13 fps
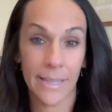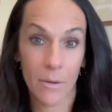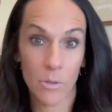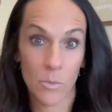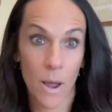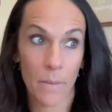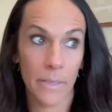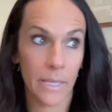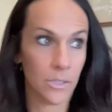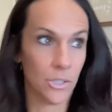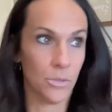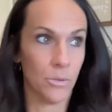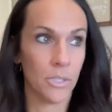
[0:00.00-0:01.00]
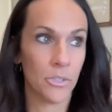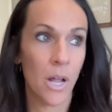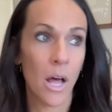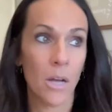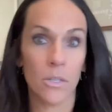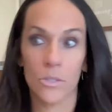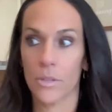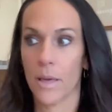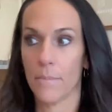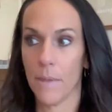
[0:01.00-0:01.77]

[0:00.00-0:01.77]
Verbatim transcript: that was probably like $200 or that